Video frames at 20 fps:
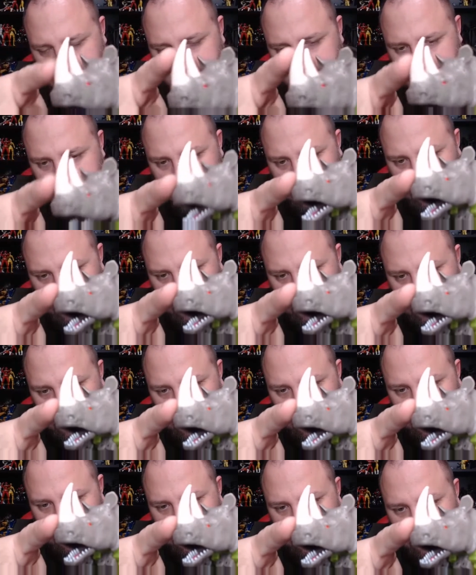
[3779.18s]
painting the
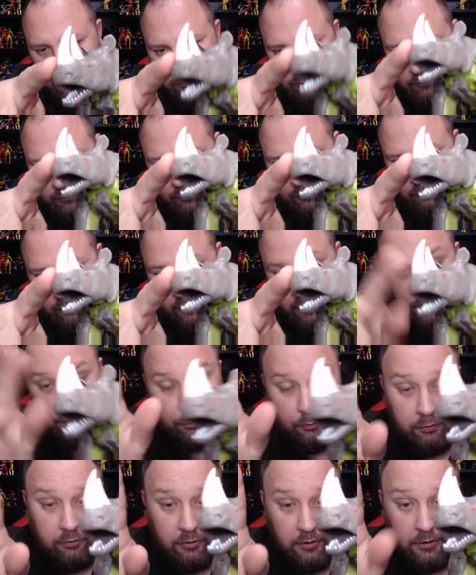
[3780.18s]
horn, which I
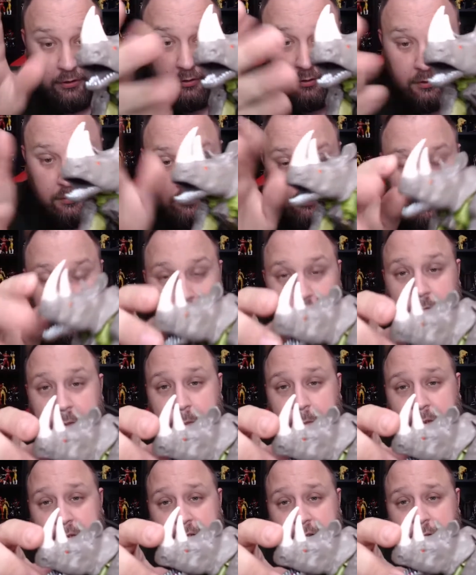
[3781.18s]
appreciate, that they
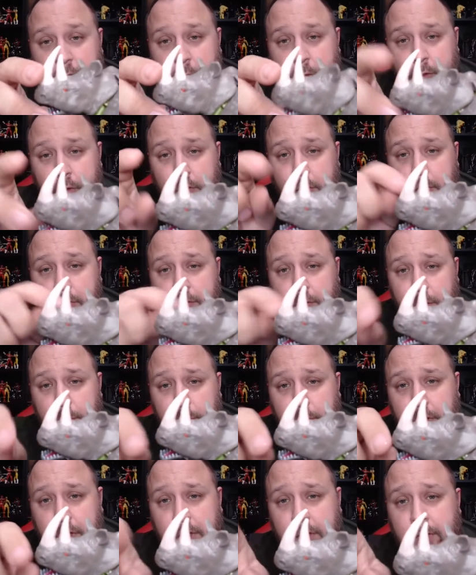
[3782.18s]
didn't paint the horn over
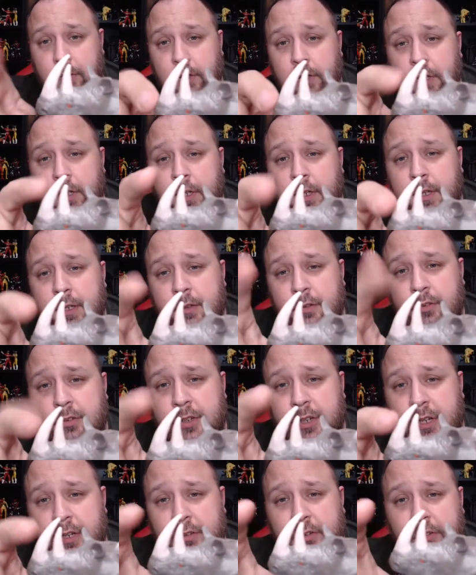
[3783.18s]
the brown.
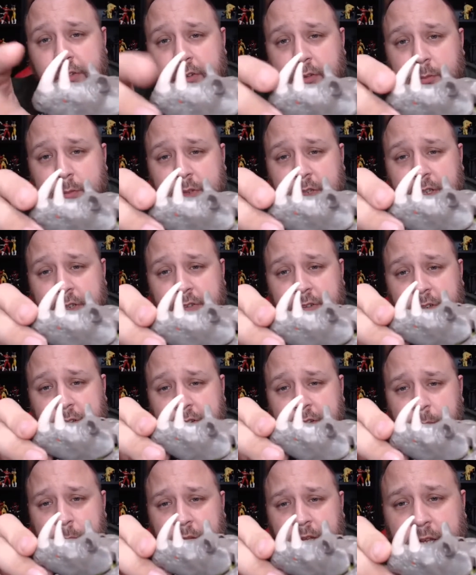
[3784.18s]
Instead, it's its own plastic.
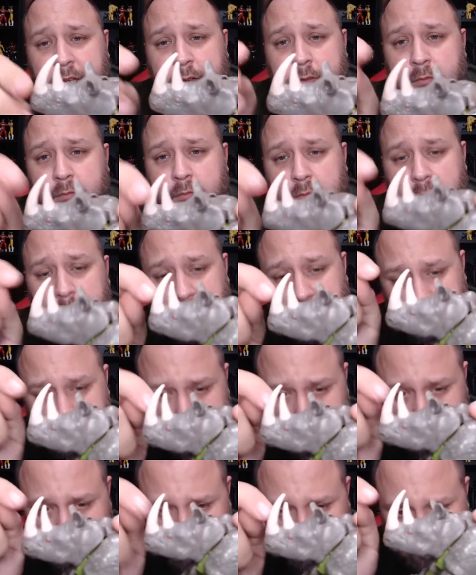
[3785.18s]
It's bad, but
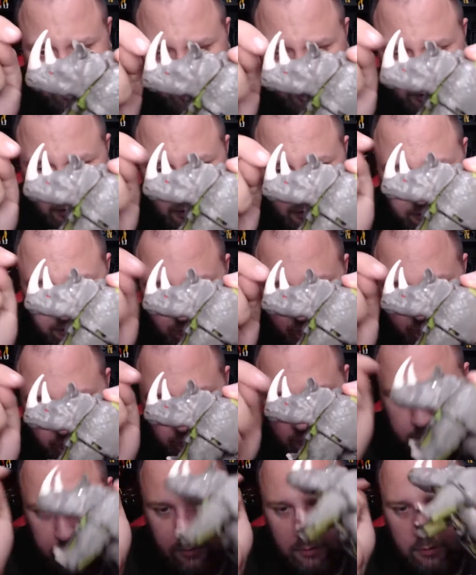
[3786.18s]
it's not the
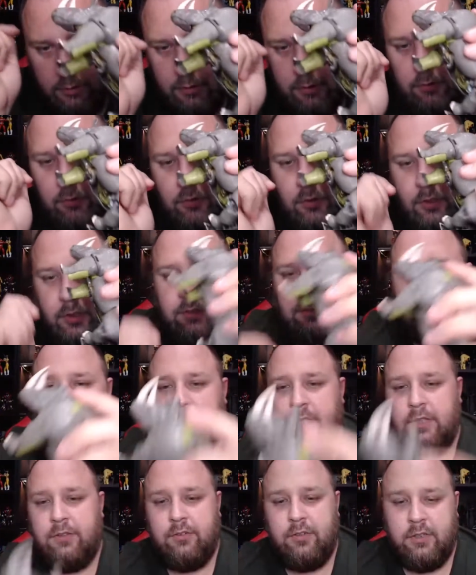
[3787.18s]
BS soft
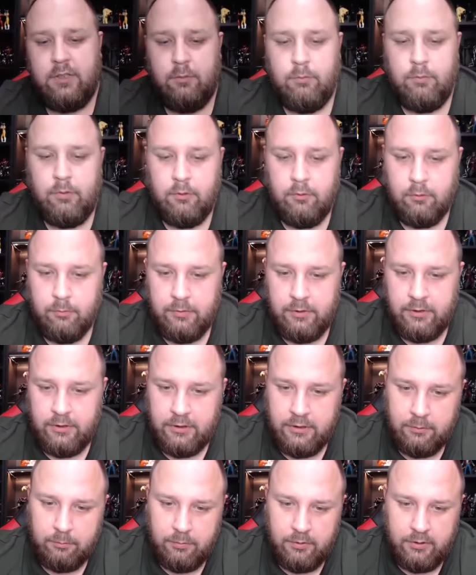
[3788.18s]
plastic that we normally
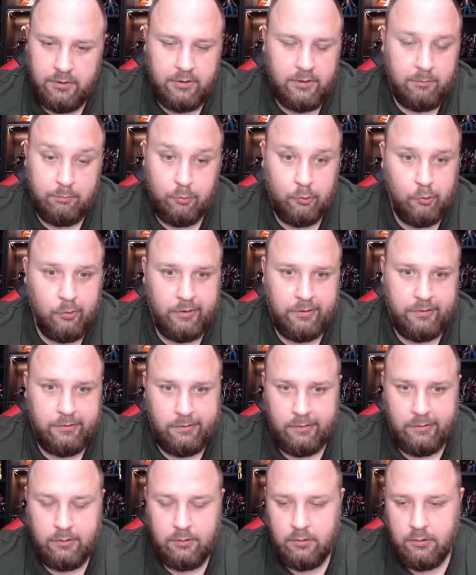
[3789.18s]
get, but it ain't
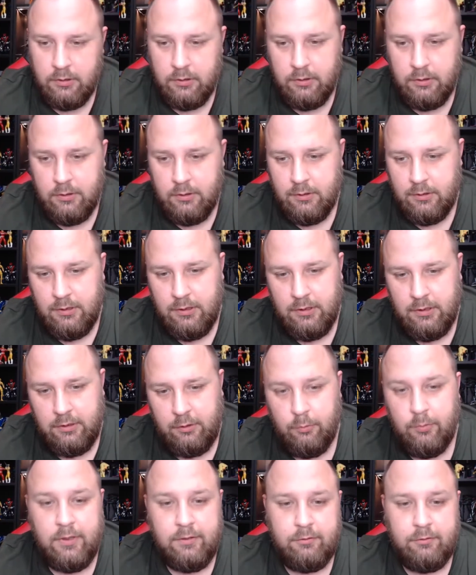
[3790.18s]
pointy. You
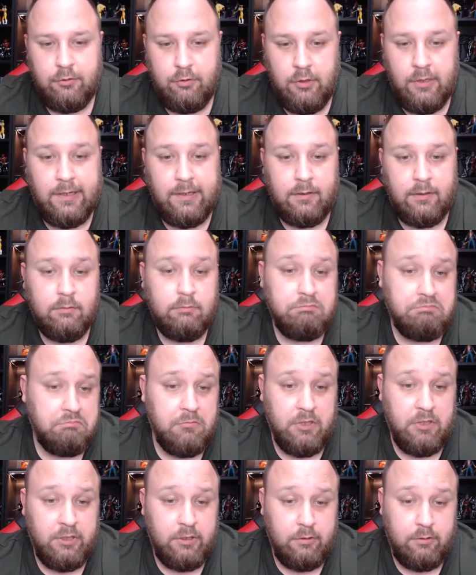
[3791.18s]
would have to try.
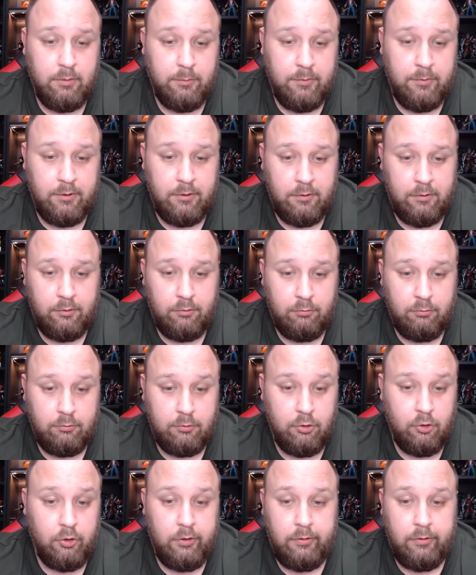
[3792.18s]
Like, I mean, you
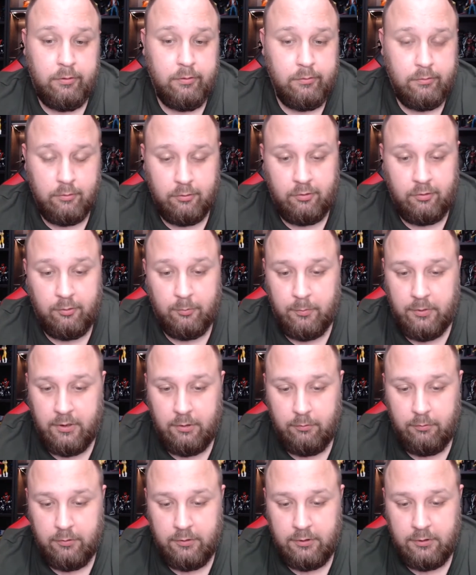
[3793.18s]
could hurt somebody
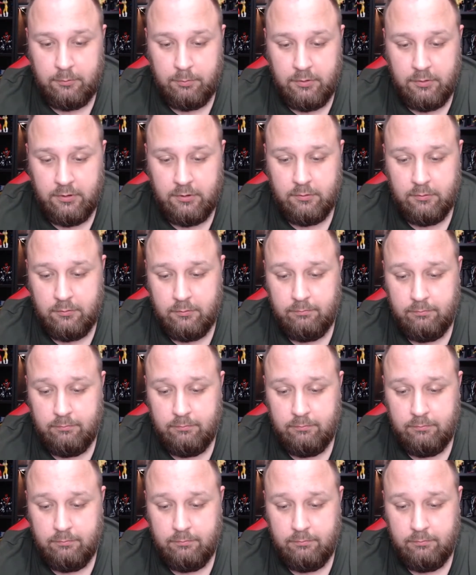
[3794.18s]
with it, but